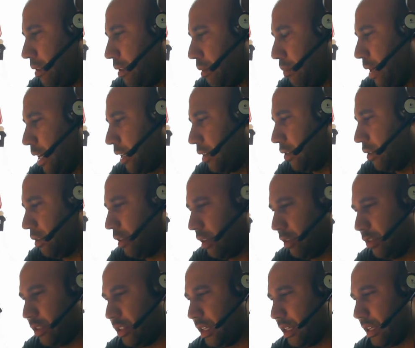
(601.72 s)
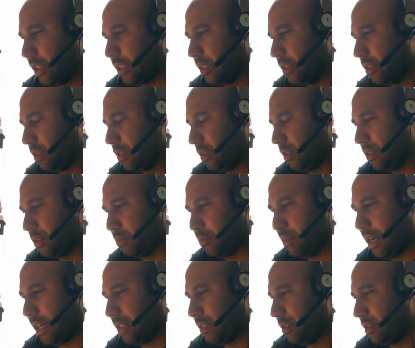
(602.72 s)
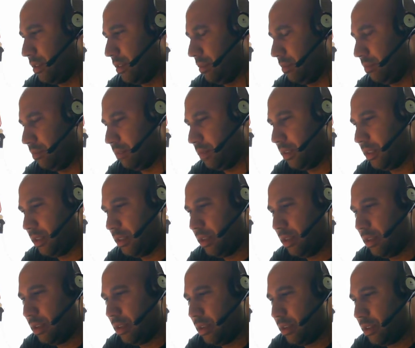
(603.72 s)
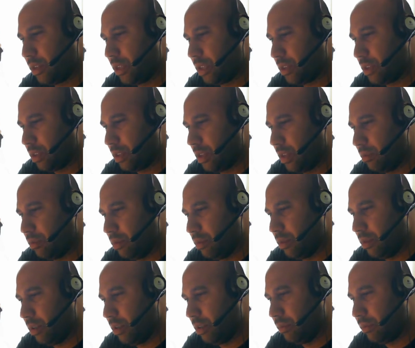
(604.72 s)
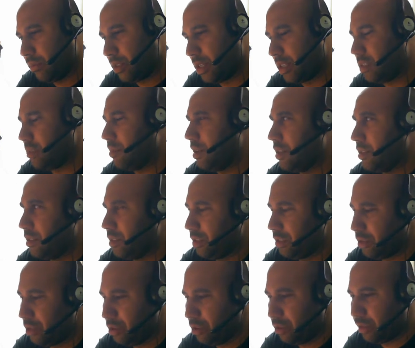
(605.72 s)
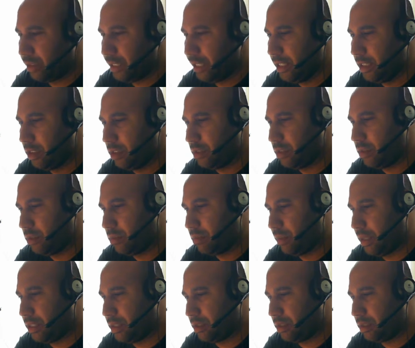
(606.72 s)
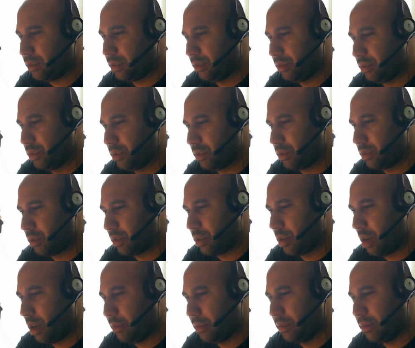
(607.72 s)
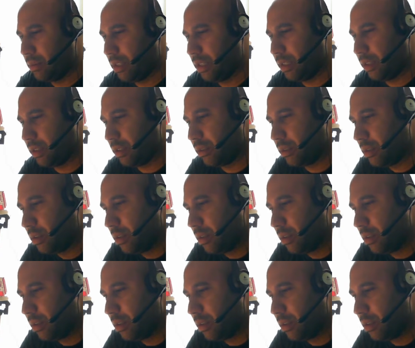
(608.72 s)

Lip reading: to the back of their leather jacket. There's patches and things like that, where customizing your own gear basically was a common thing